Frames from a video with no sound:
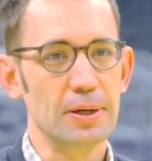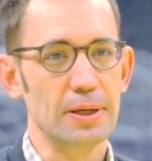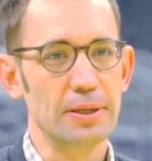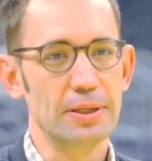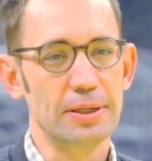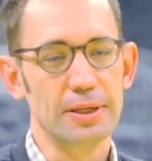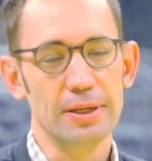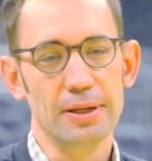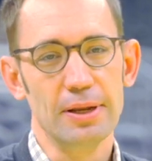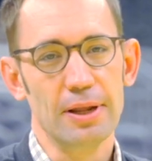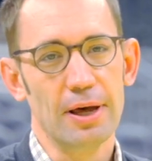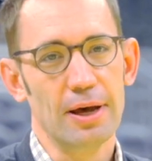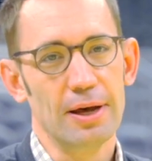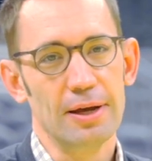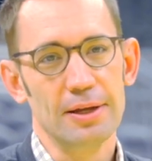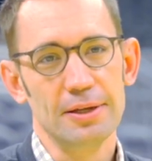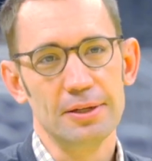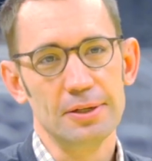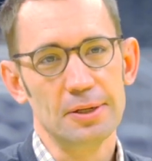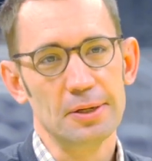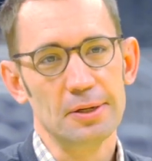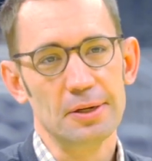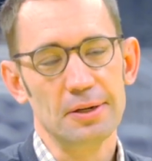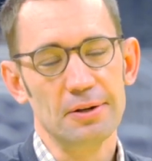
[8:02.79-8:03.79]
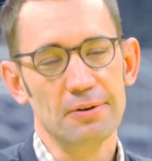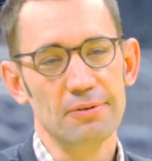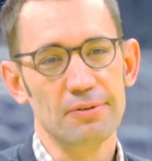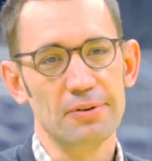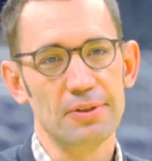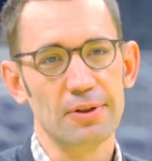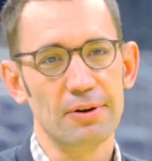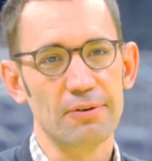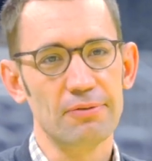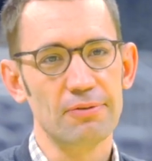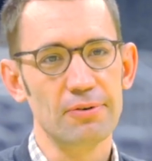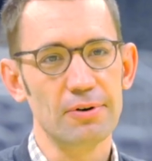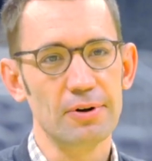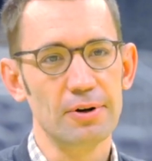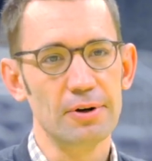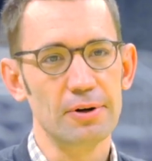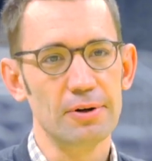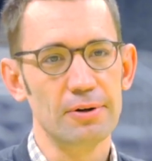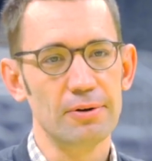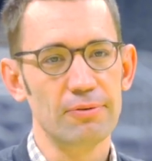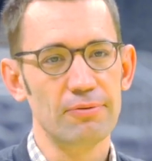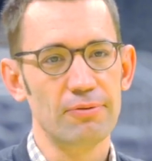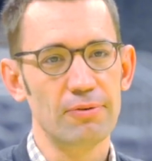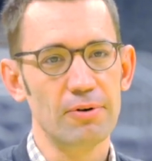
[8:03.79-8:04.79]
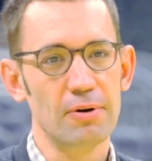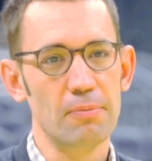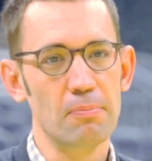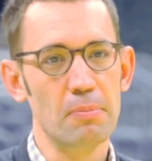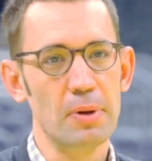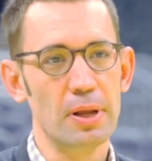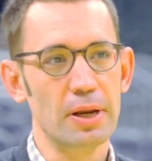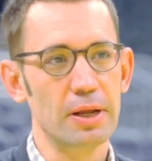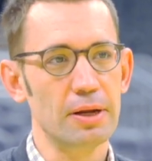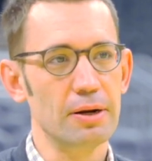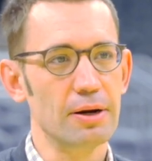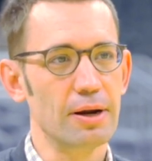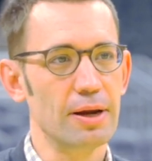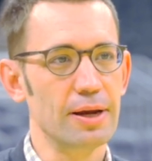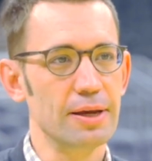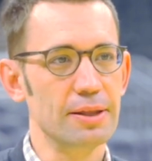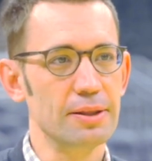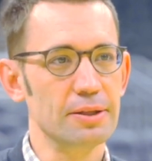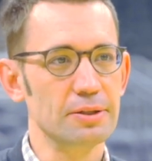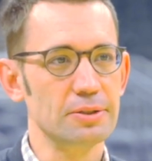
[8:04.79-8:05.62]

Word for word: I did not, you know, I never thought for a, for a minute, right?